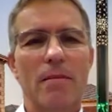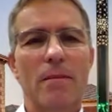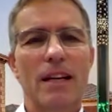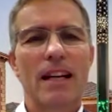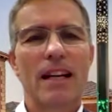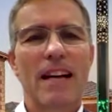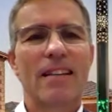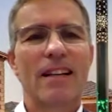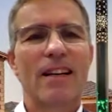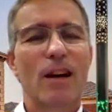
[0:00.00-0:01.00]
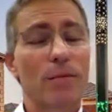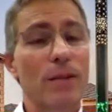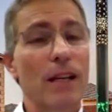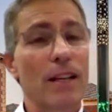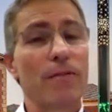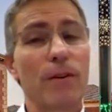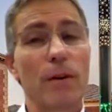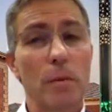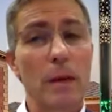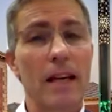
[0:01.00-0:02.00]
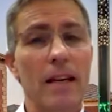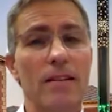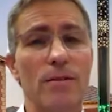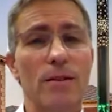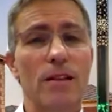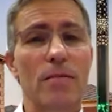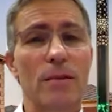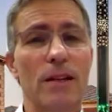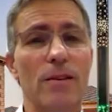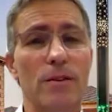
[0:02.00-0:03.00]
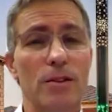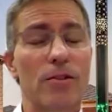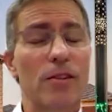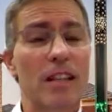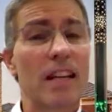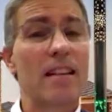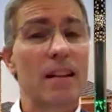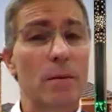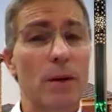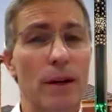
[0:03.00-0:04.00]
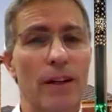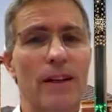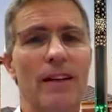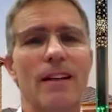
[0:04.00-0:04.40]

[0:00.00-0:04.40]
we can actually come together for a week and do some real good strategic work.